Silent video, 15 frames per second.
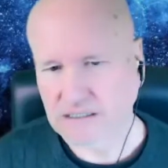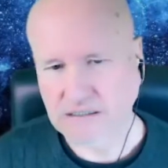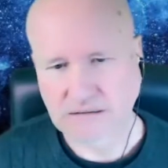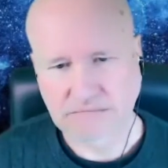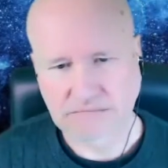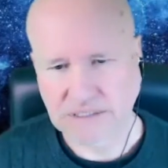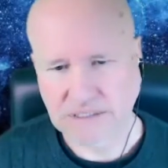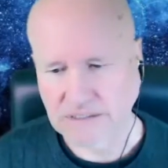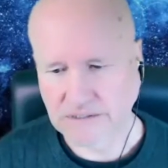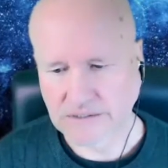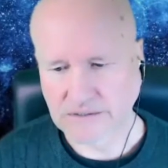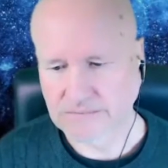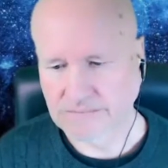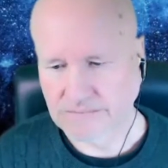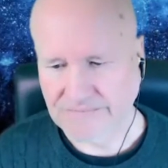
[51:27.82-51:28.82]

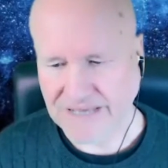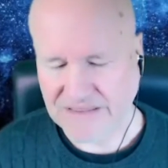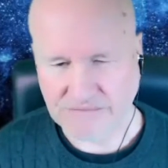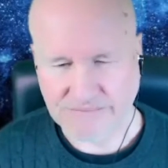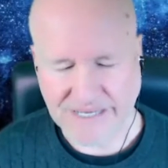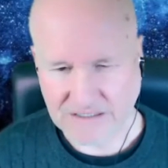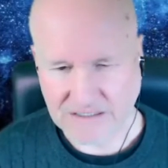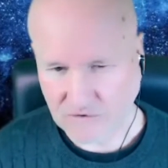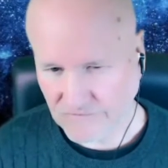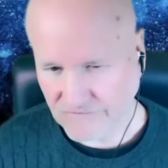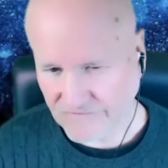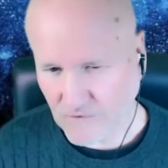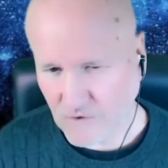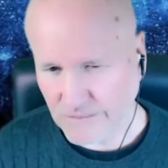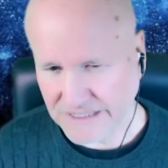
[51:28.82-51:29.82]
mathematical
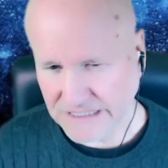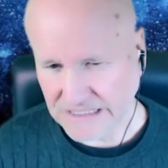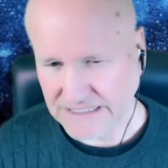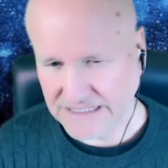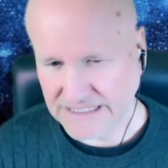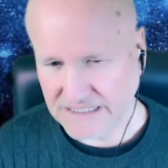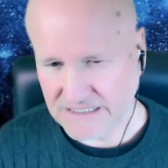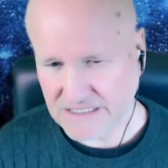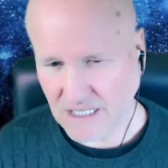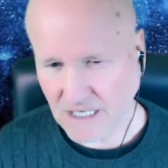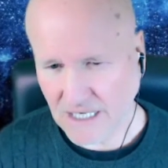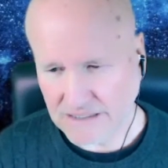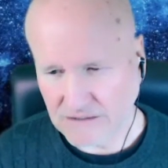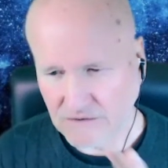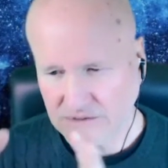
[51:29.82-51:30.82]
formula is
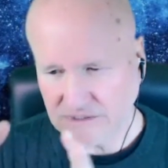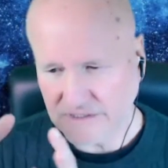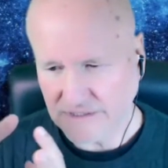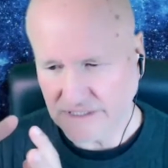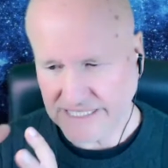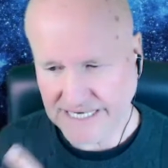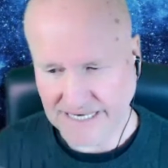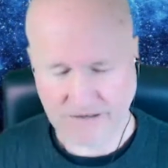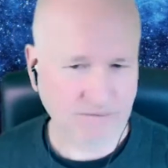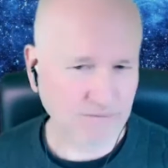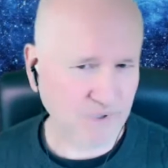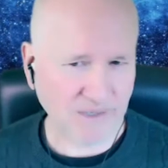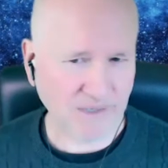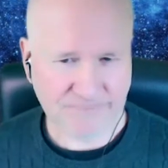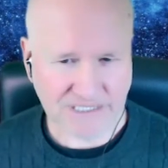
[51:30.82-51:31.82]
I looked at the current
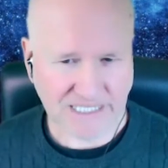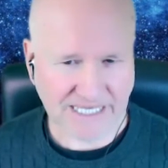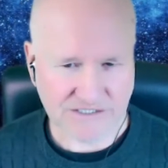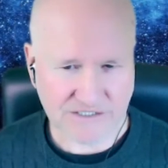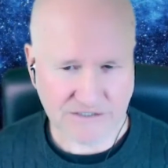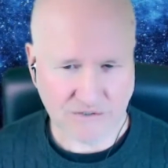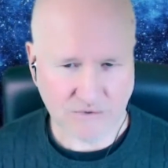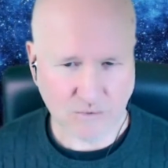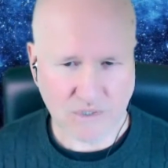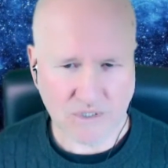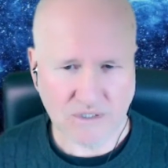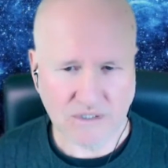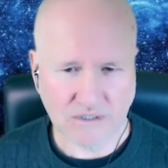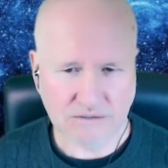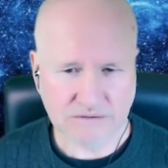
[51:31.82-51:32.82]
population of the
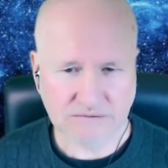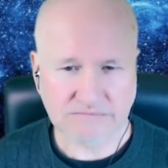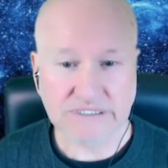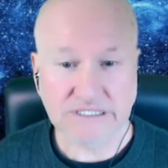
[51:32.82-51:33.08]
world,